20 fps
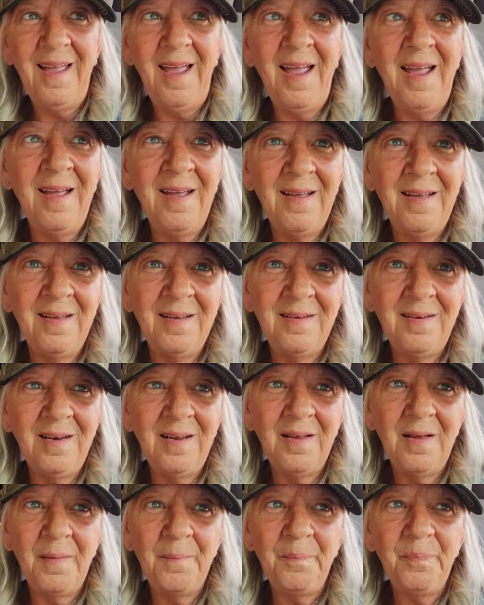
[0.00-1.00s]
And
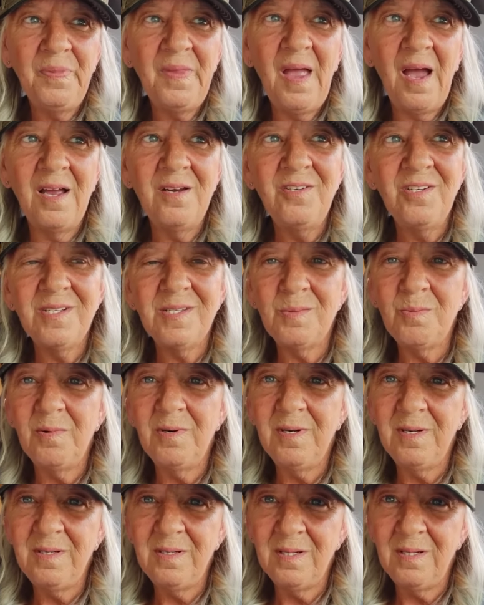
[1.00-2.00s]
I just
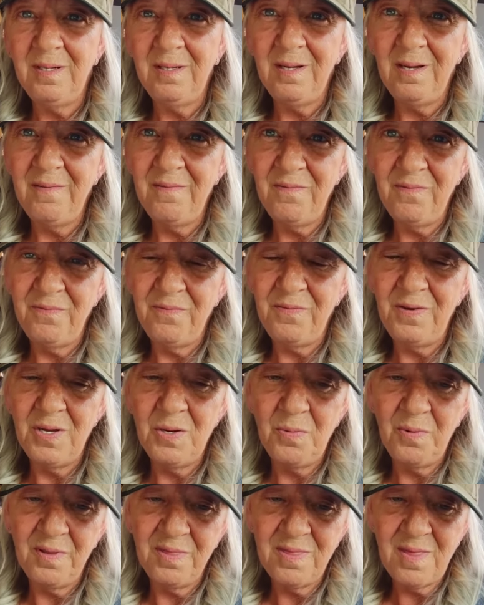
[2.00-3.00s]
wanted to leave
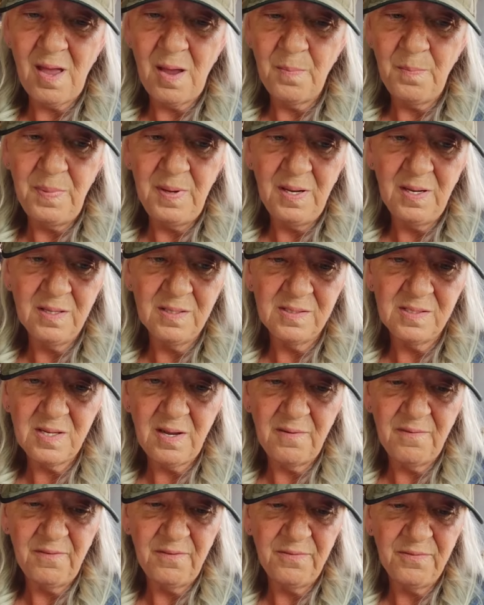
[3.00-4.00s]
you with that, because
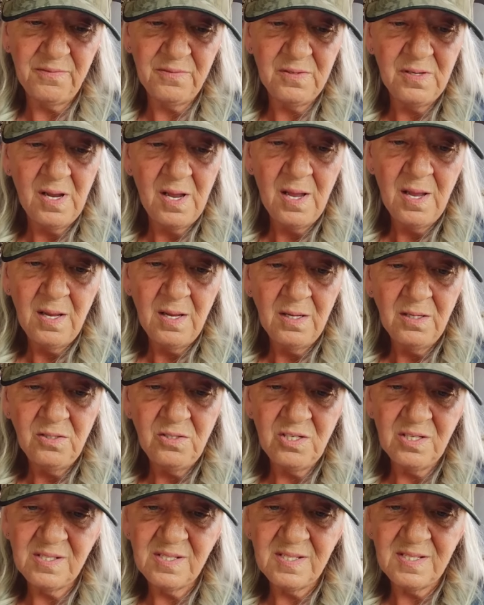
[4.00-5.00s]
I've
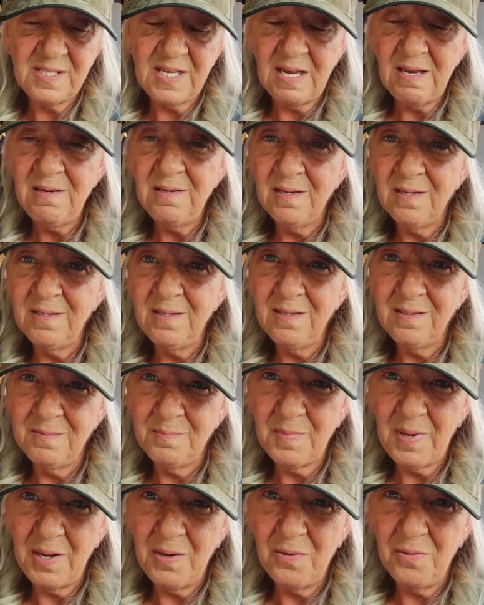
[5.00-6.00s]
just seen it
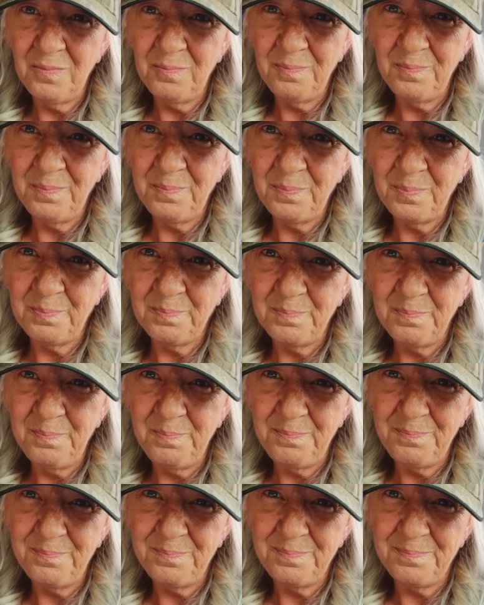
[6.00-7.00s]
in my own
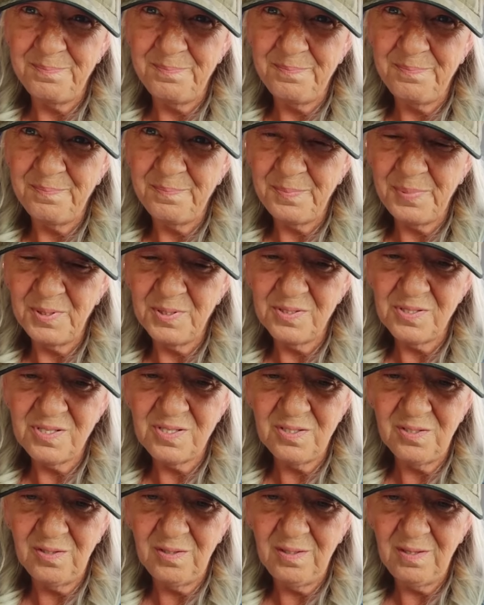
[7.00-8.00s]

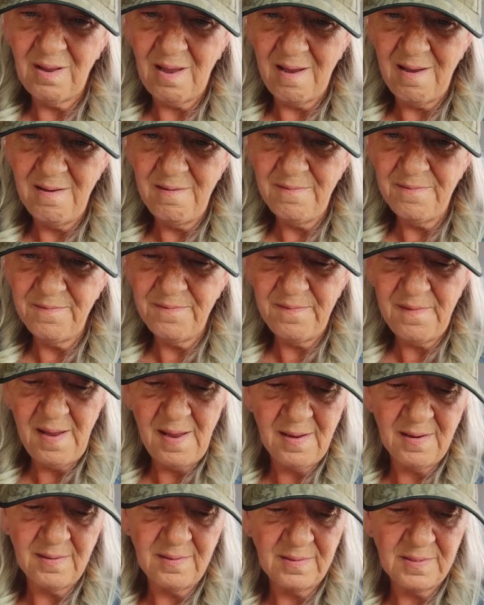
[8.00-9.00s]
personal life,
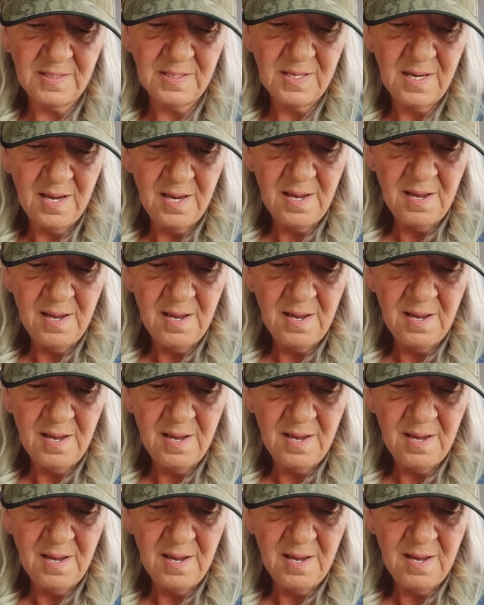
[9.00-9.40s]
and